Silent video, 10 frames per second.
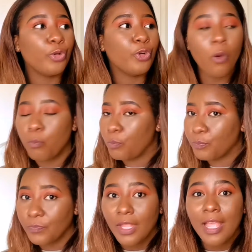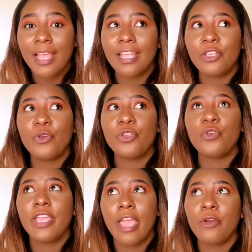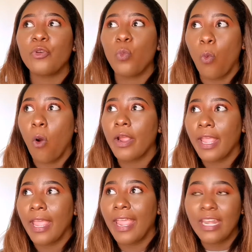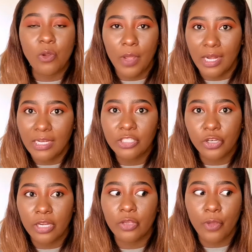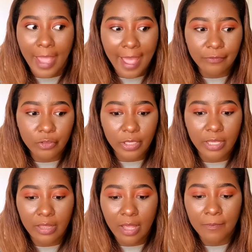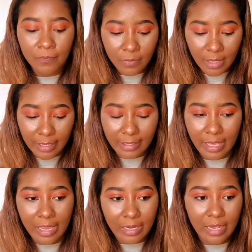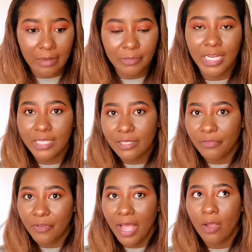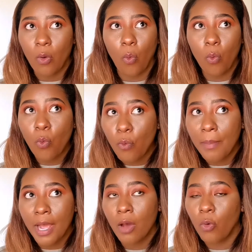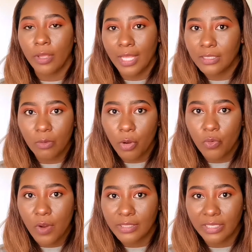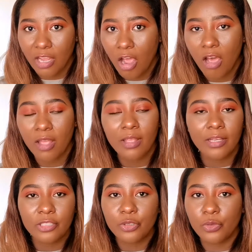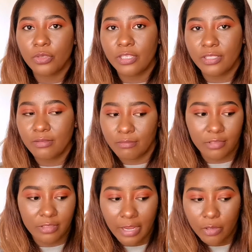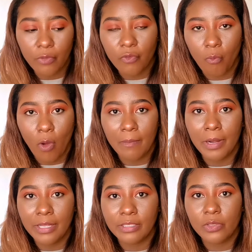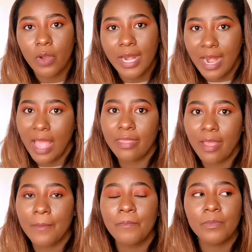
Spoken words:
Nope. You cannot walk anywhere. Literally, you have to either get Taxify or Uber, or get someone who has a car to take you from one place to another.